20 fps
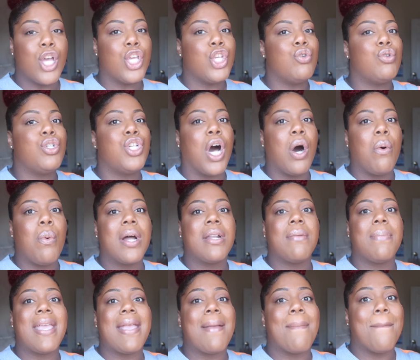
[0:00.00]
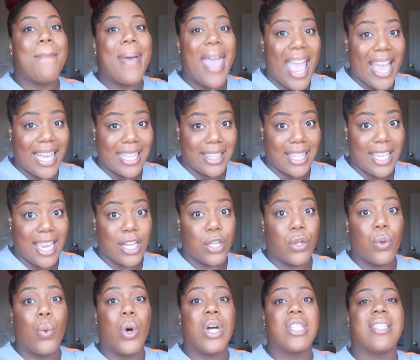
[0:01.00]
You don't want to be backlit.
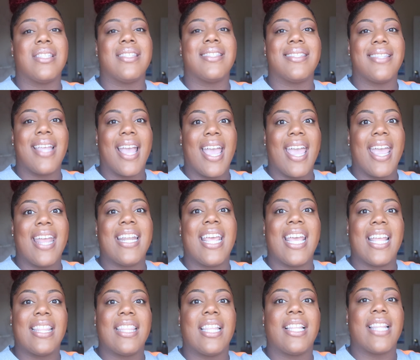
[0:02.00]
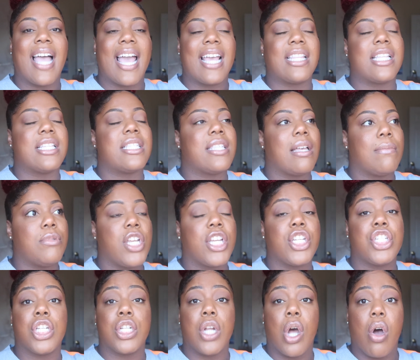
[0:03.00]
You want to stand in the light. The subject
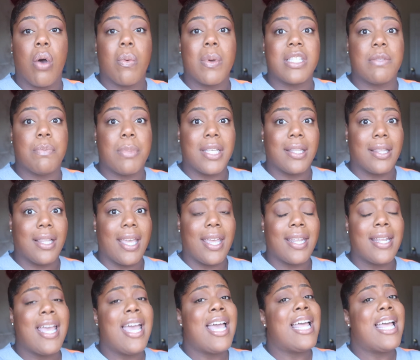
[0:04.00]
should always be lit.